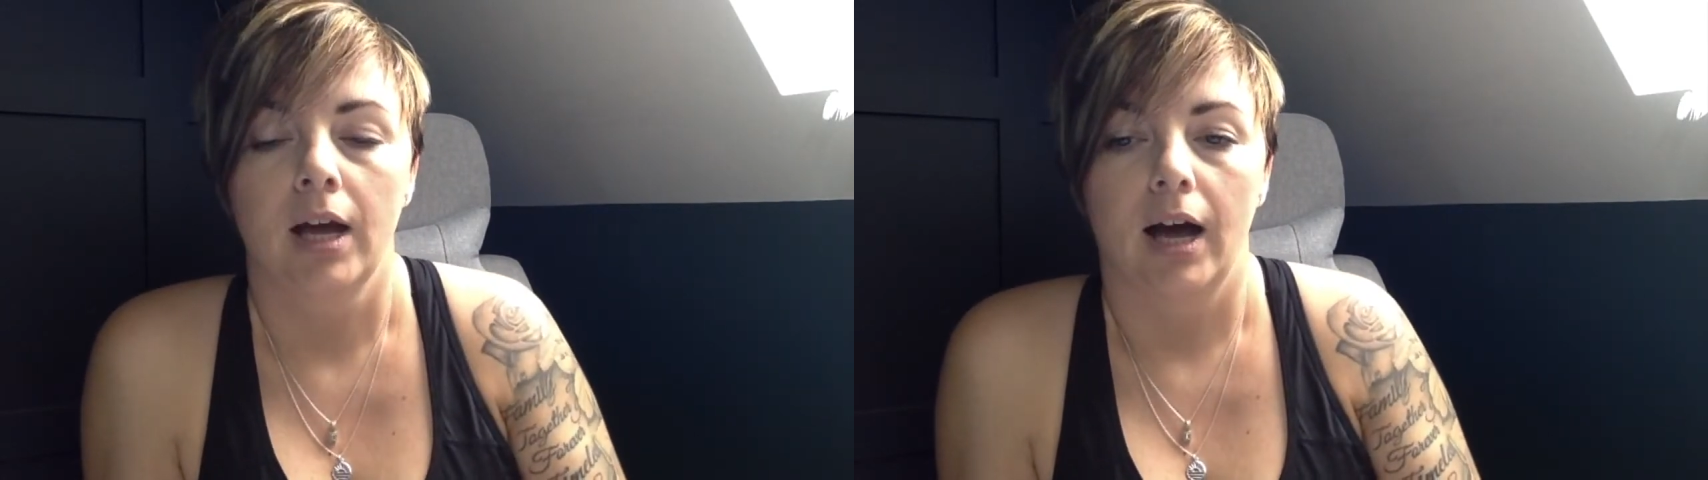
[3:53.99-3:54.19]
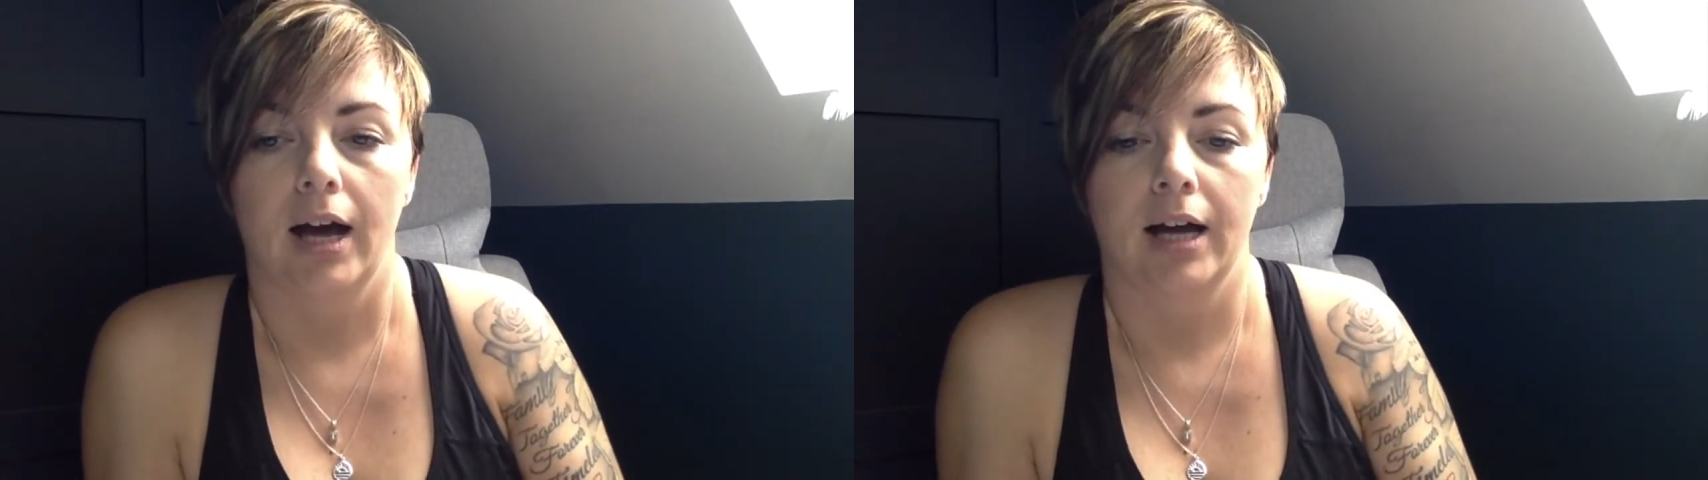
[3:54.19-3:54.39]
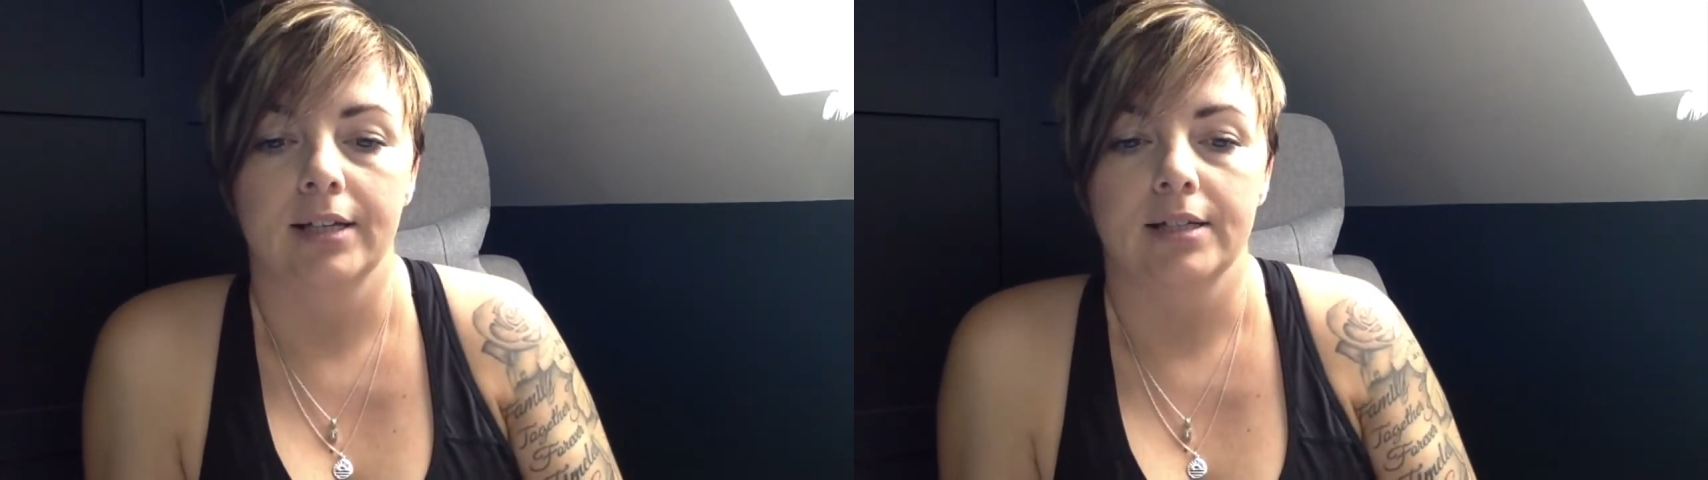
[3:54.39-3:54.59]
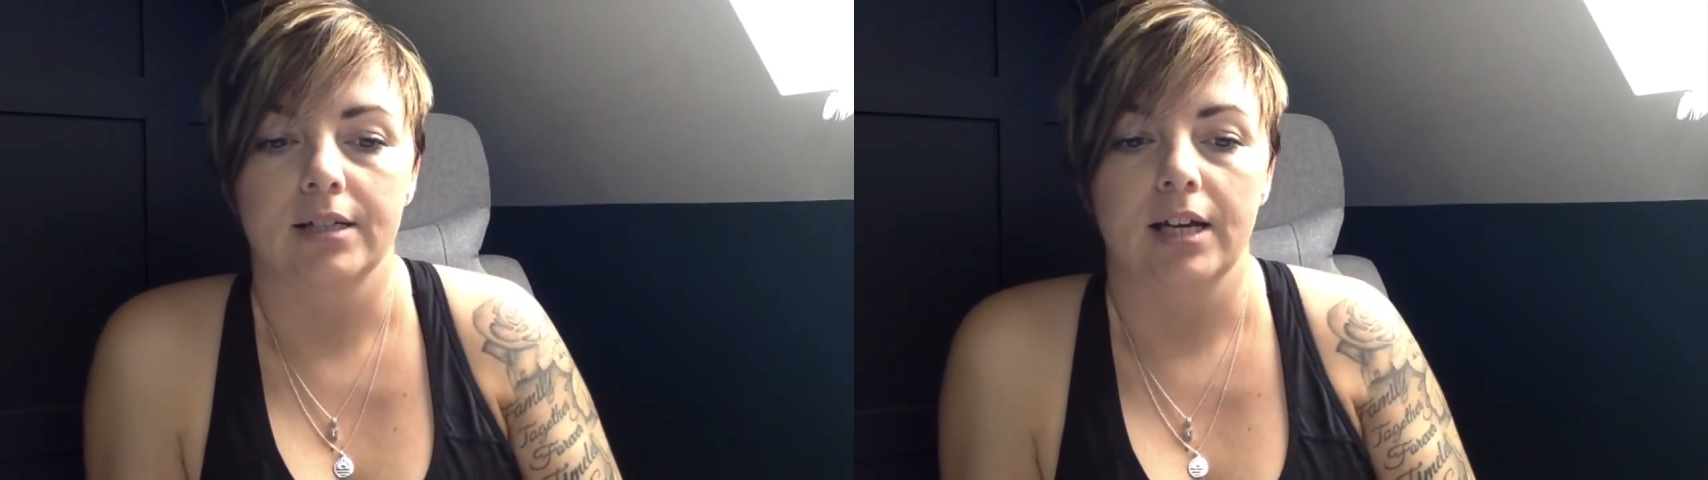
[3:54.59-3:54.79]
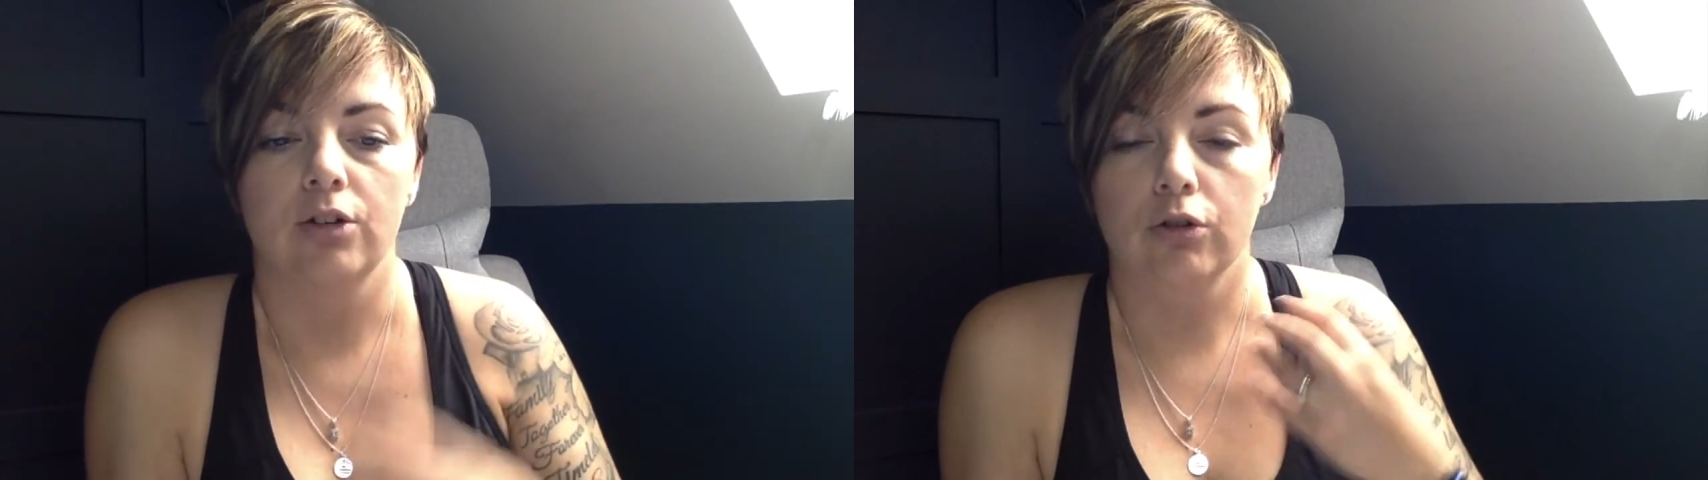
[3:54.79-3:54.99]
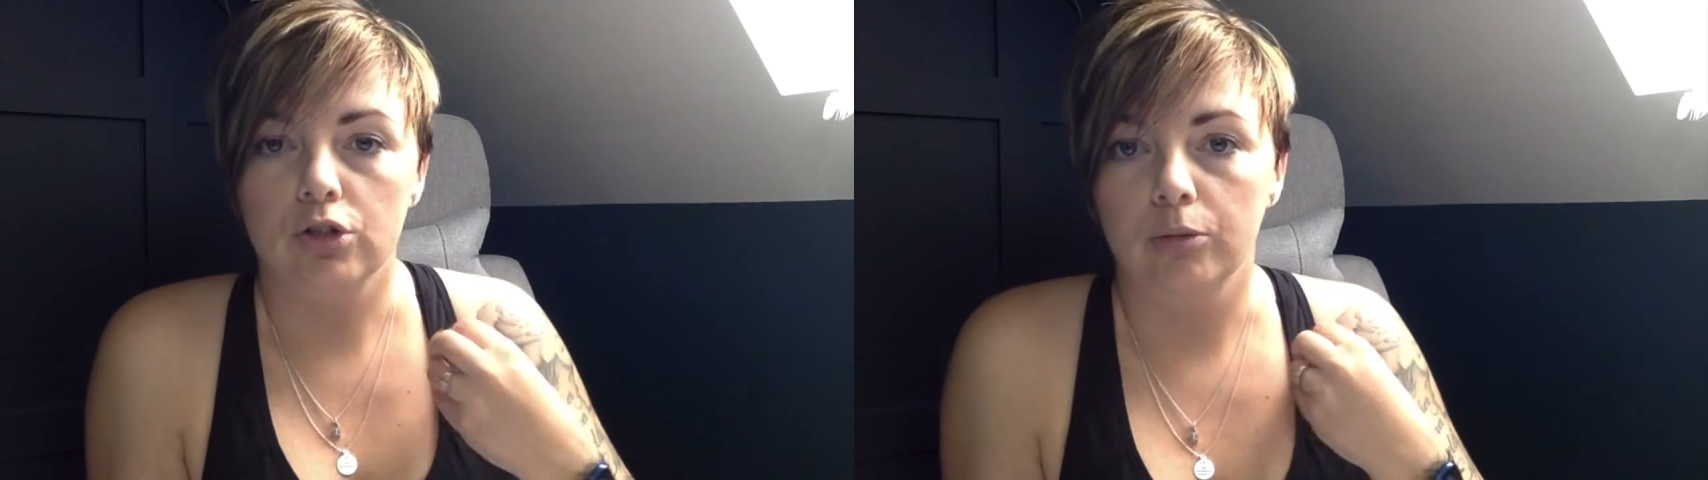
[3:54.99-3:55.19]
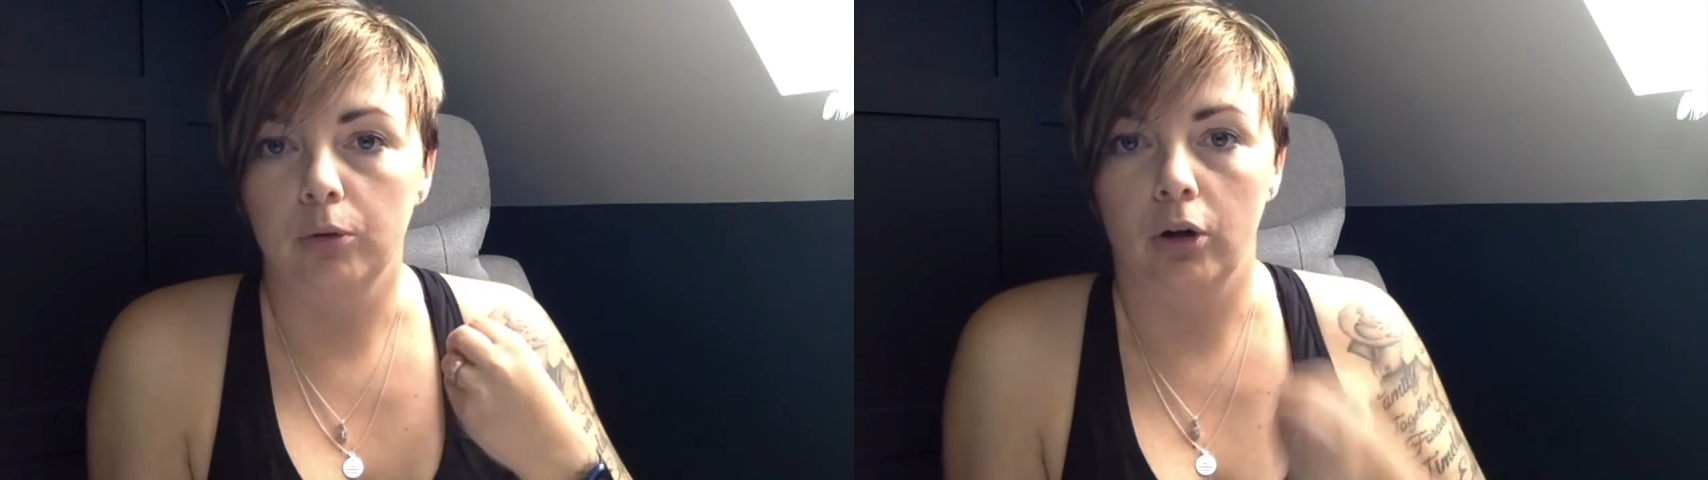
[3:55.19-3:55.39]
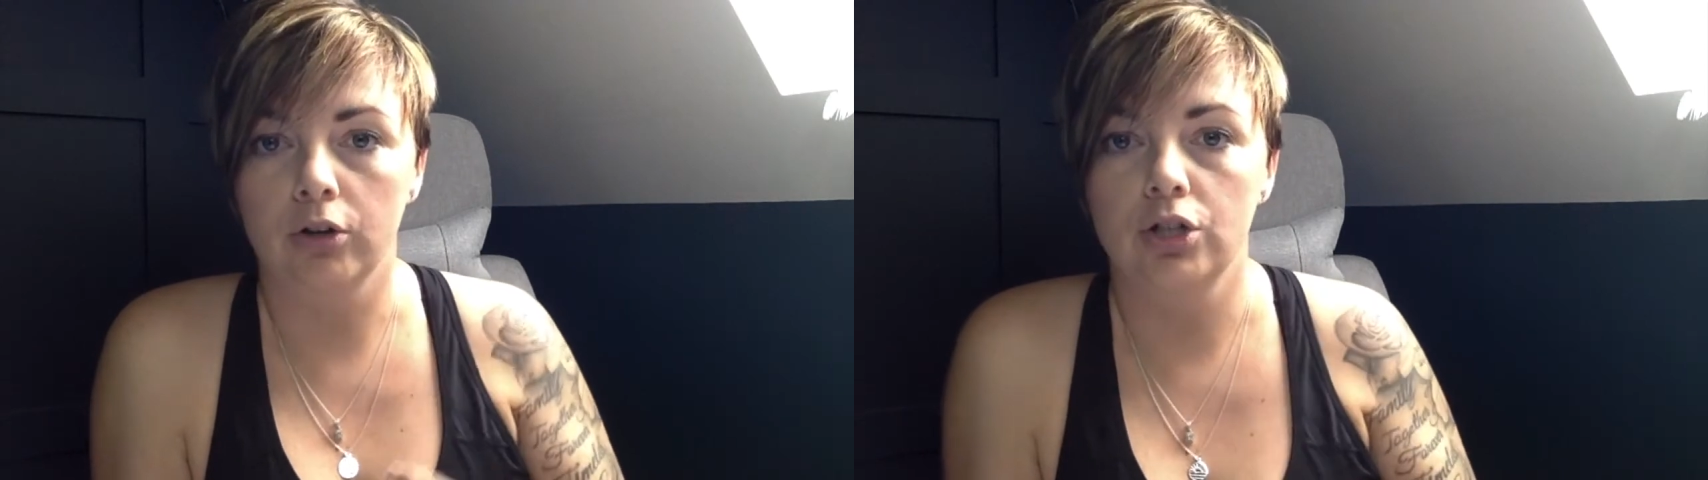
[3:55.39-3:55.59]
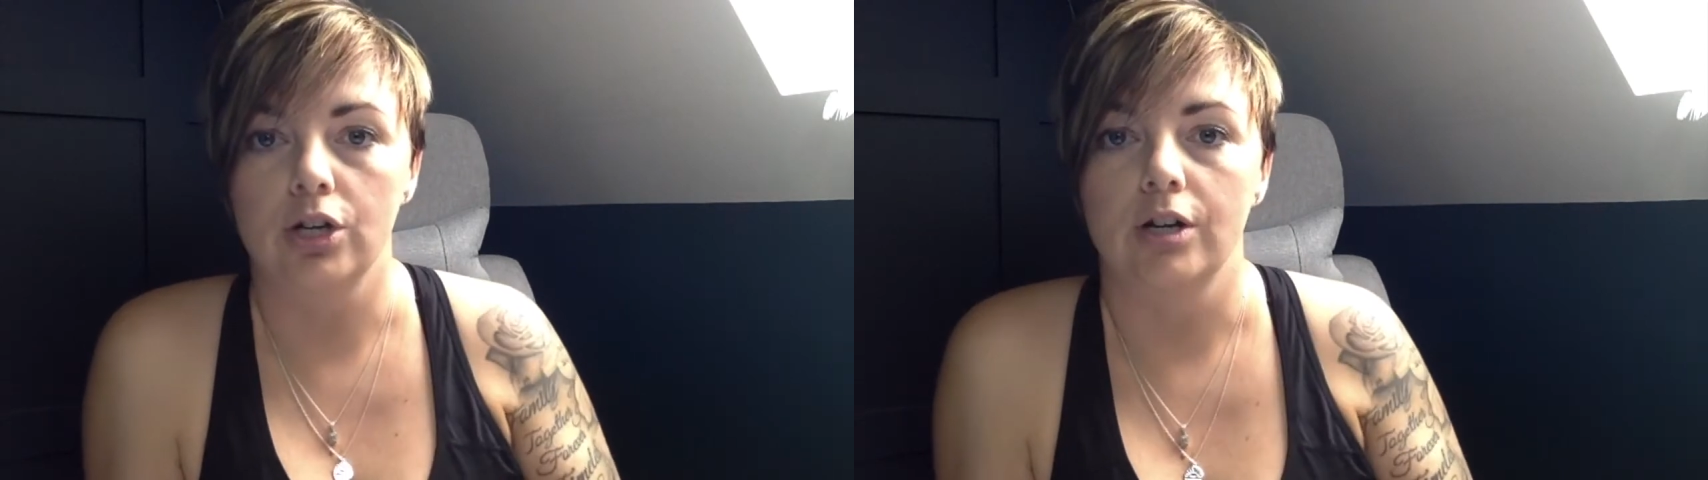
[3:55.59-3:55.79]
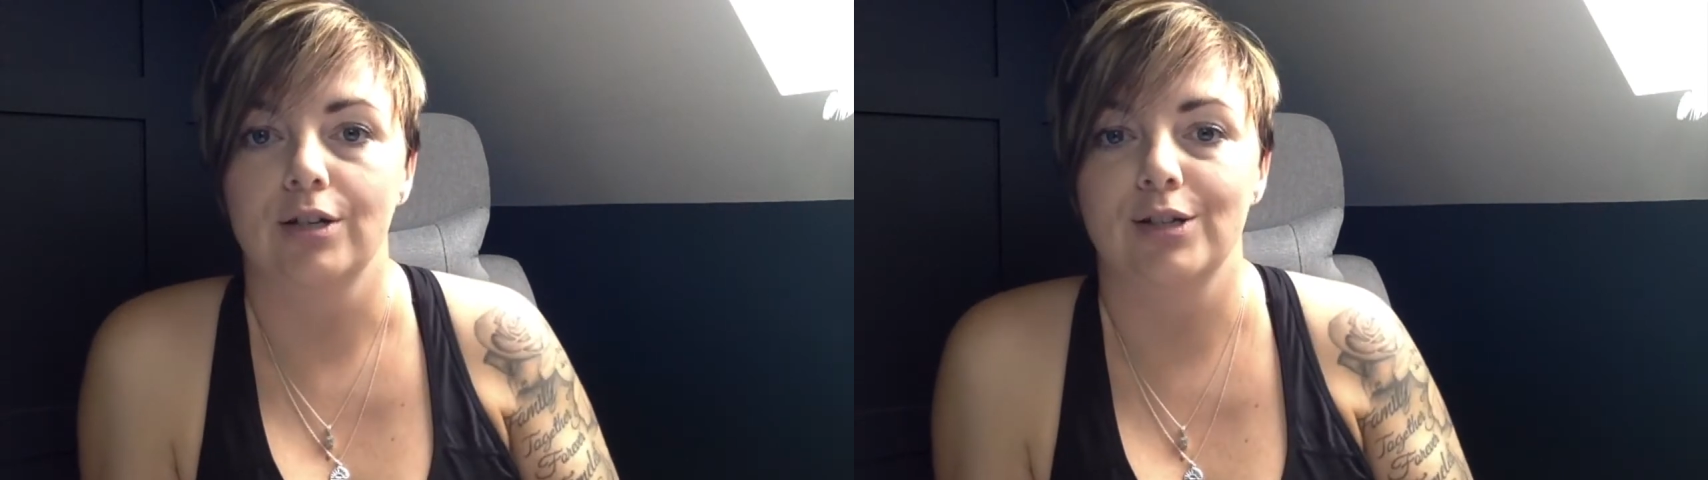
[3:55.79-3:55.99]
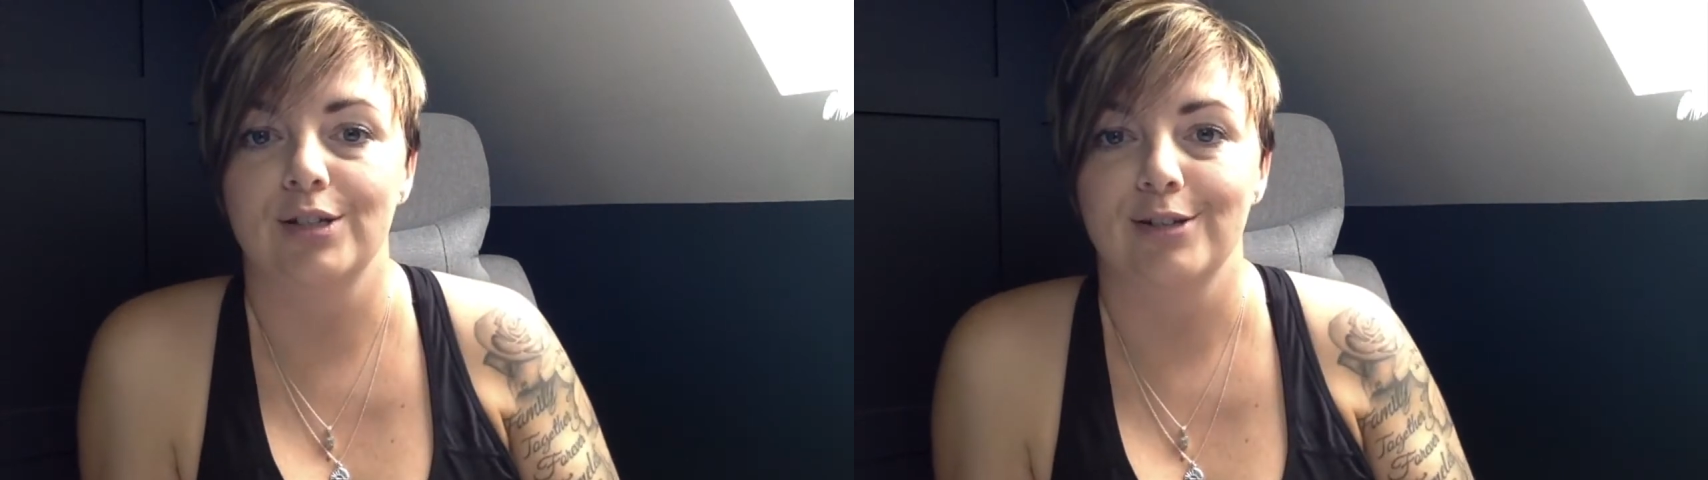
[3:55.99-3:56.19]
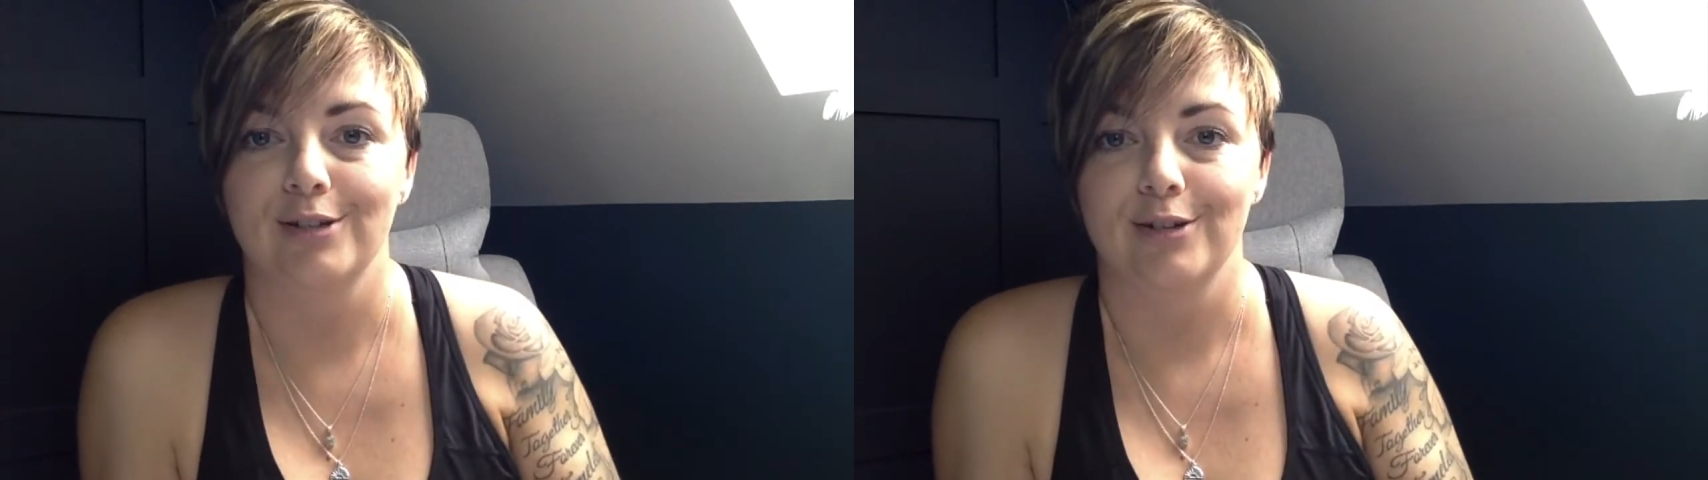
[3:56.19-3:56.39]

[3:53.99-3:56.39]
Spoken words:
And in your subconscious,